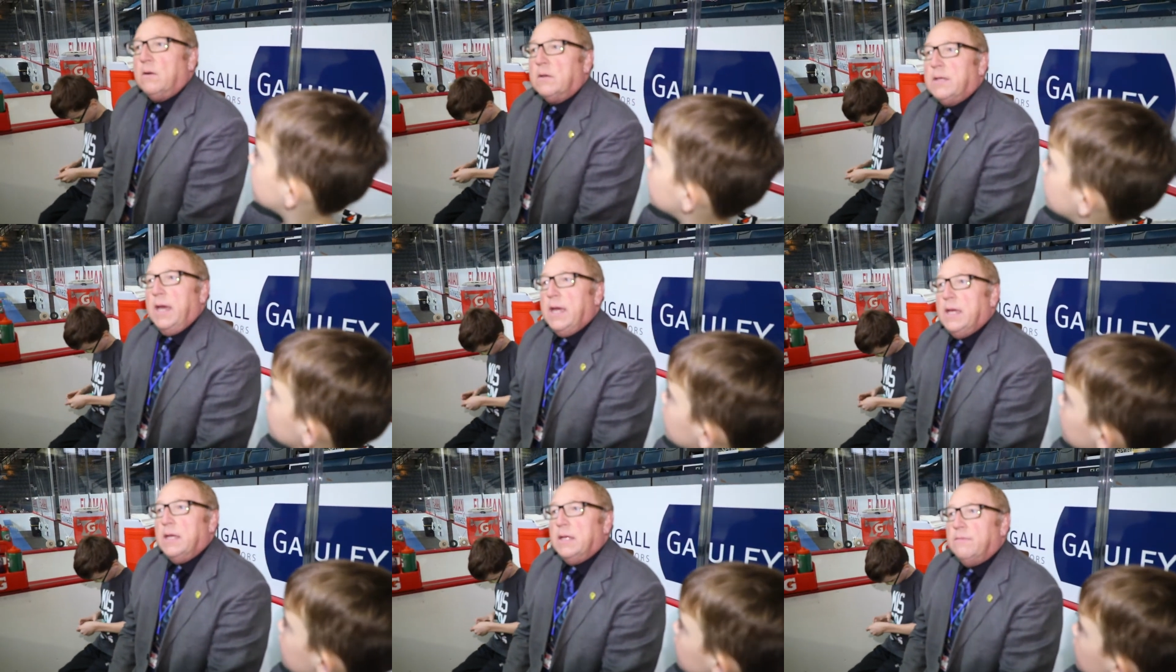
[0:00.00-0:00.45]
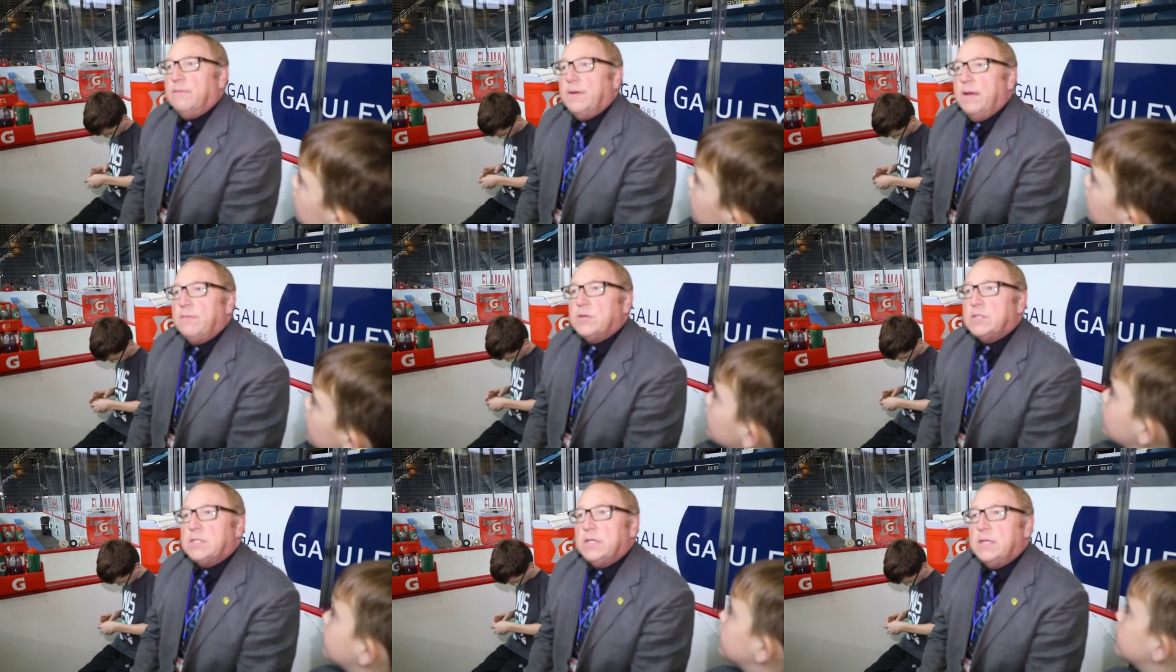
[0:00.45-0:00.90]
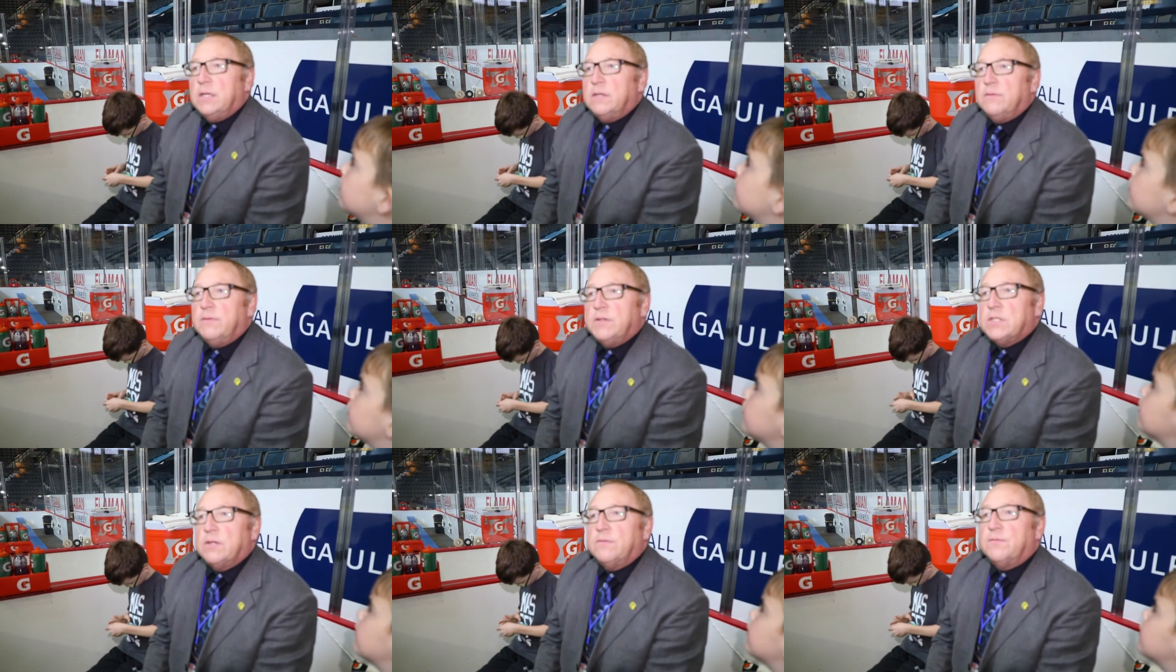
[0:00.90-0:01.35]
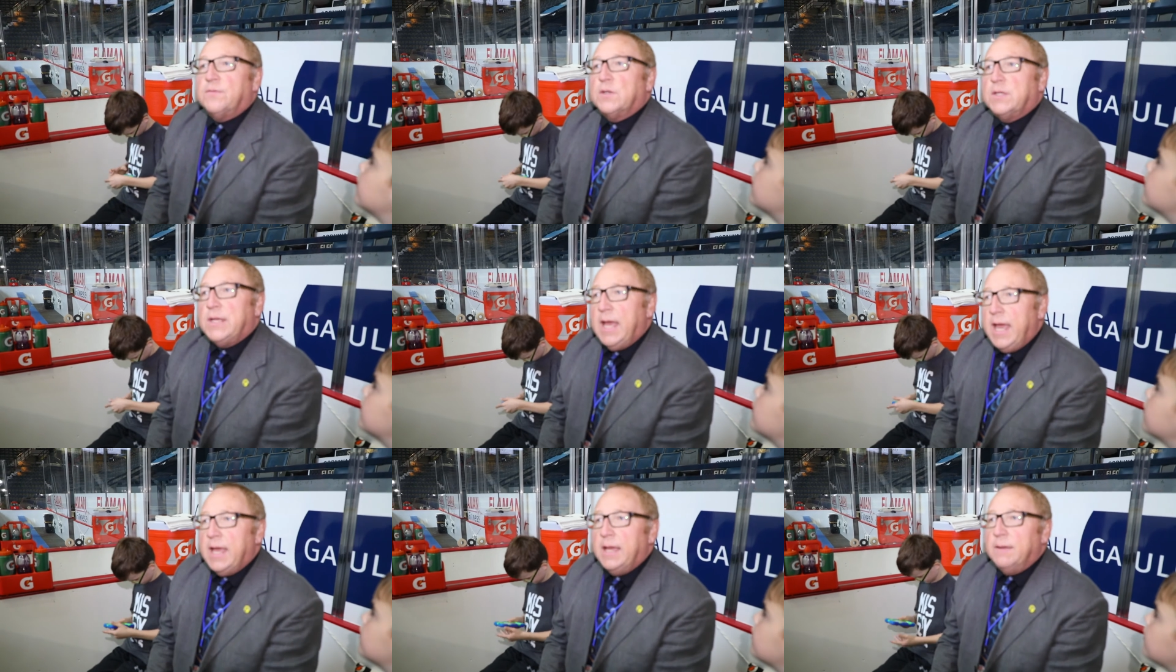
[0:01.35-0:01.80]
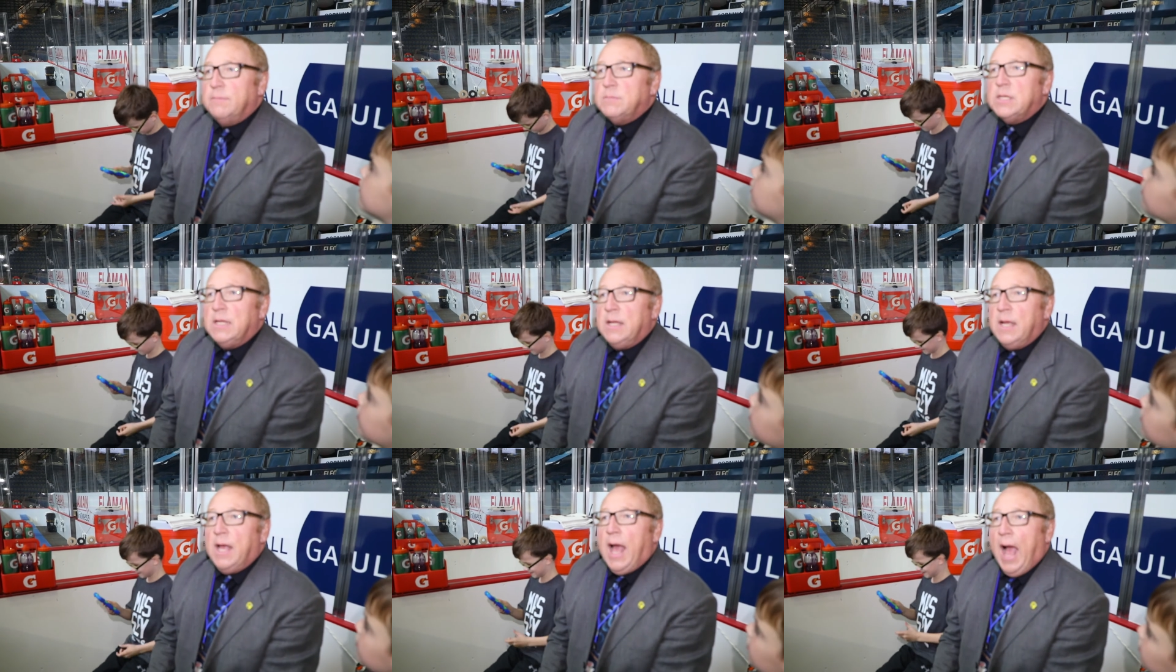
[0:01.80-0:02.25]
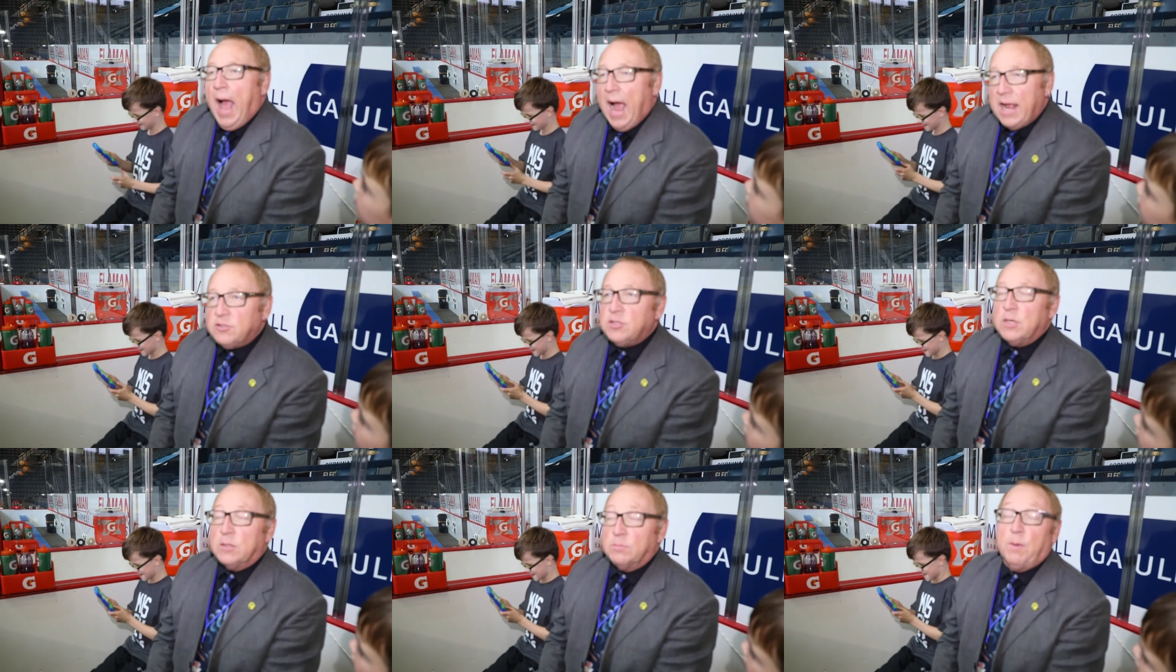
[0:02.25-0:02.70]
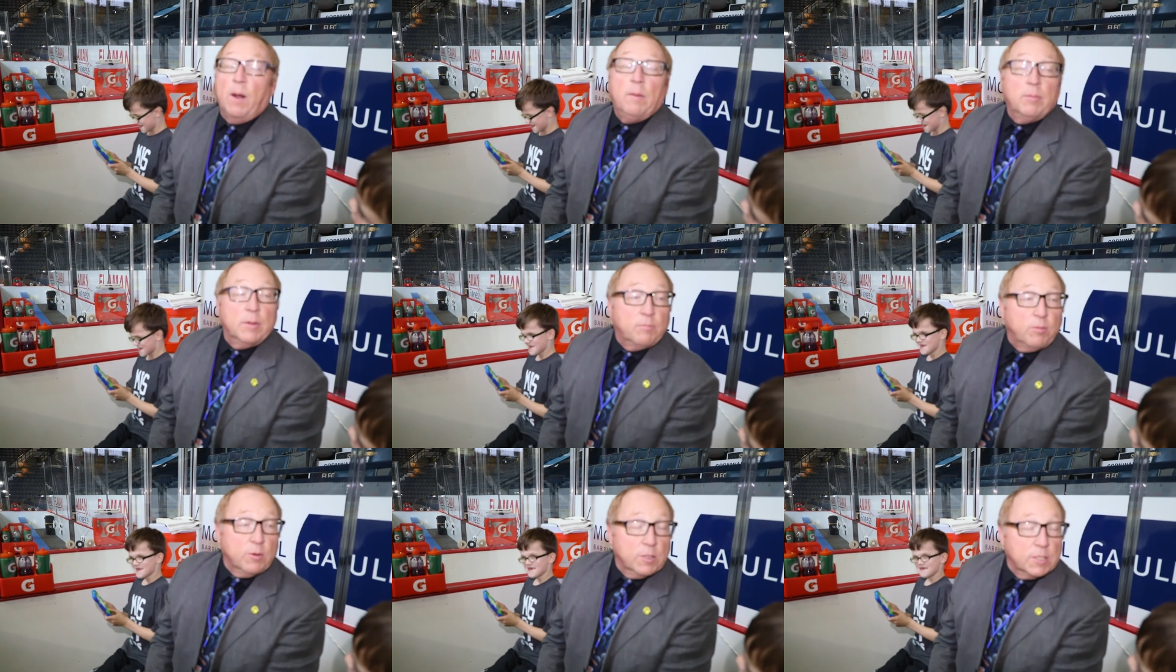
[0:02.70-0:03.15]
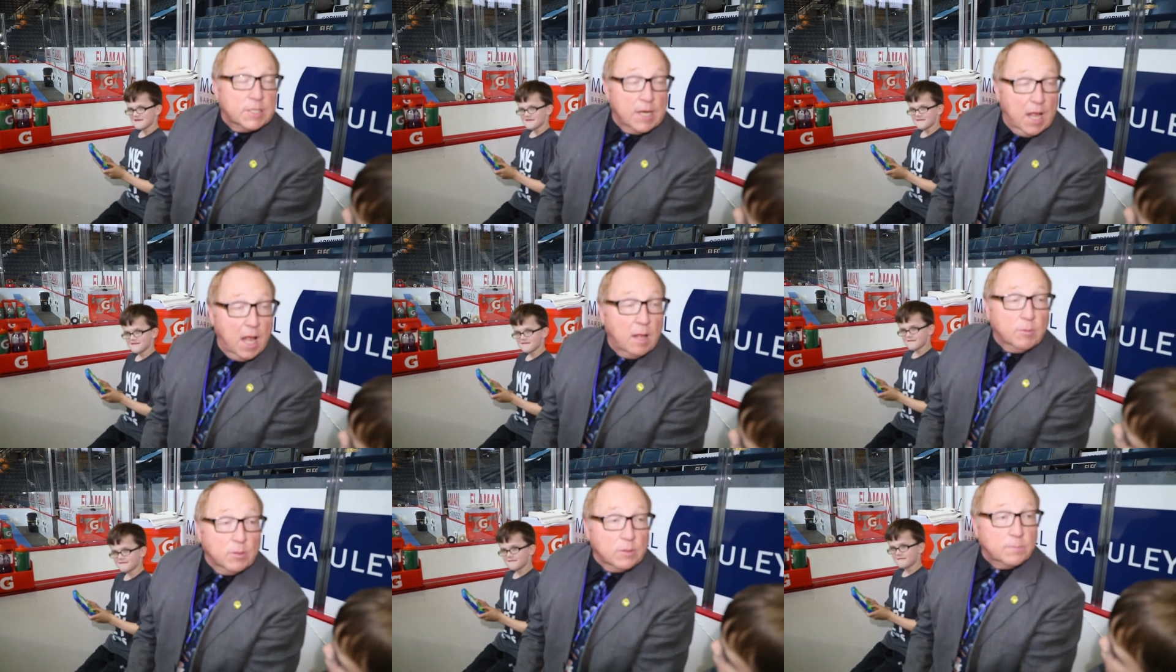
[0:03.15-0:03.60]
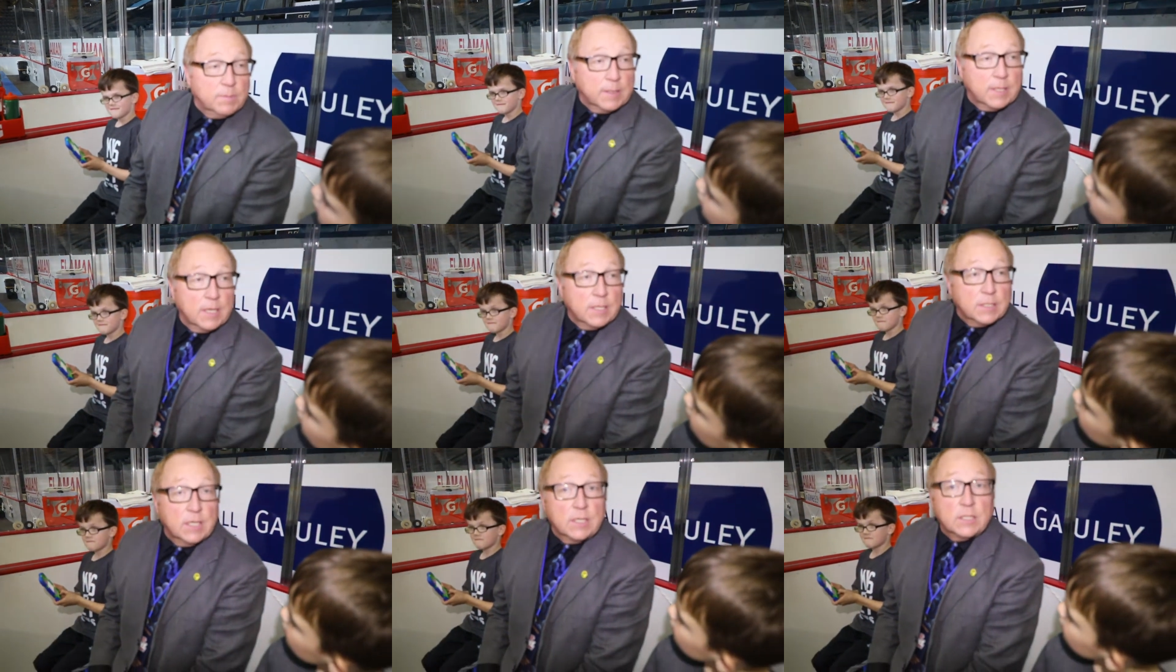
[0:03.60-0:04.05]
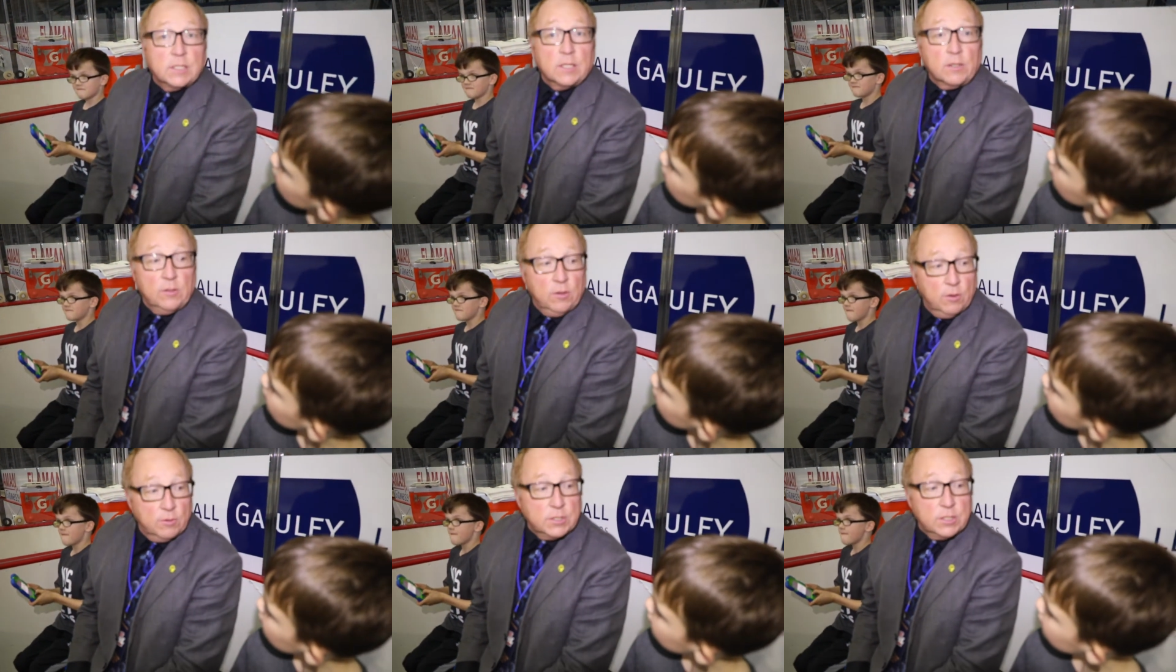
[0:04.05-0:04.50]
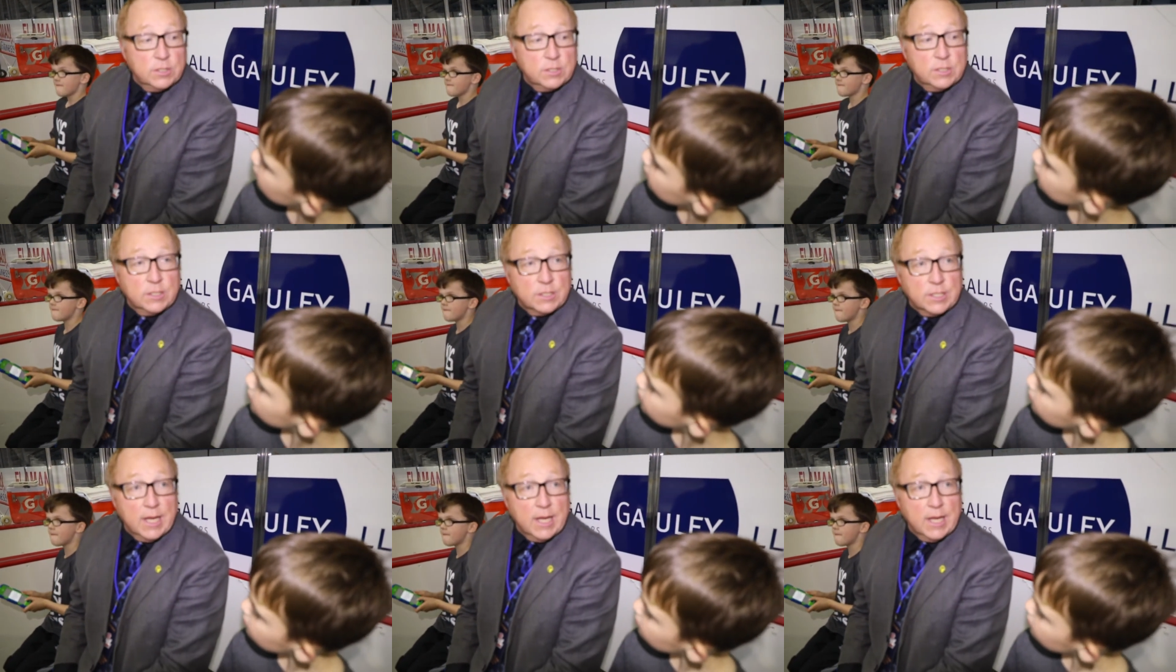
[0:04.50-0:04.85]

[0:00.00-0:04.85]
Okay, favorite city to visit for games? Actually, it's probably Prince Albert because it's the closest to